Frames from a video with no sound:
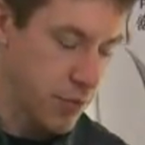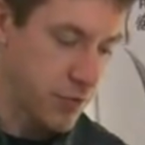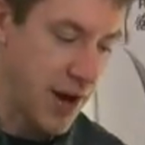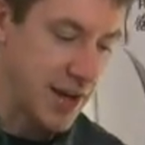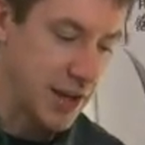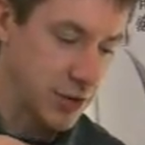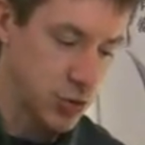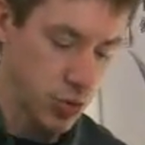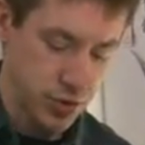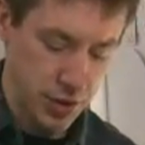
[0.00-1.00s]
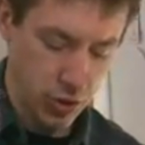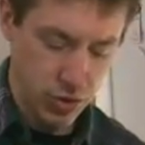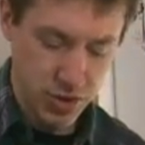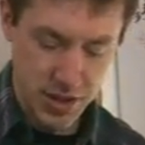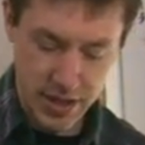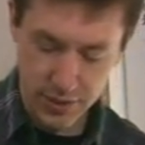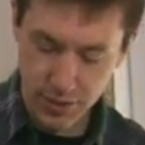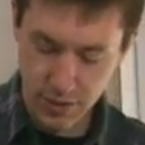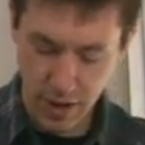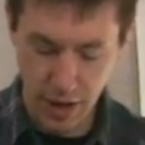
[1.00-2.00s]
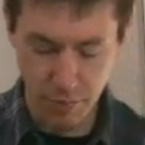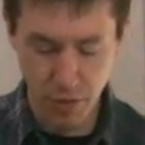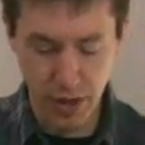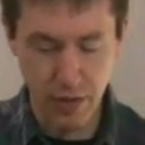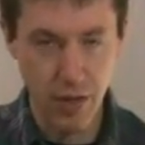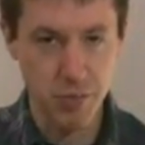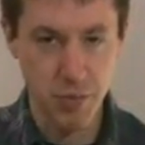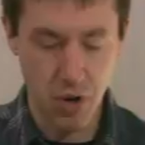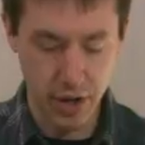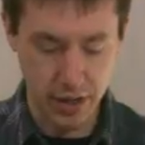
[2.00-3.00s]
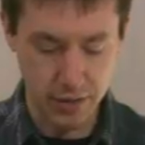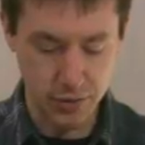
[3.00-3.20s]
sourcing good teas and bringing them to market.